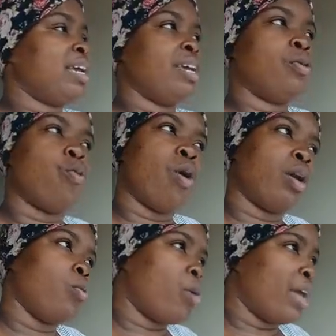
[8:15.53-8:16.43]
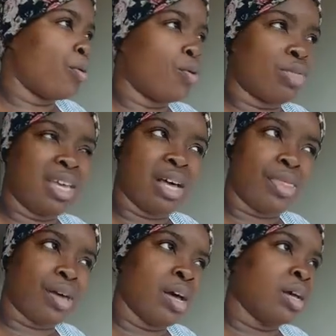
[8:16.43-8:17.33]
in one way or the
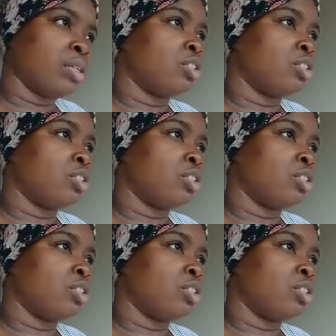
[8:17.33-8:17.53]
other.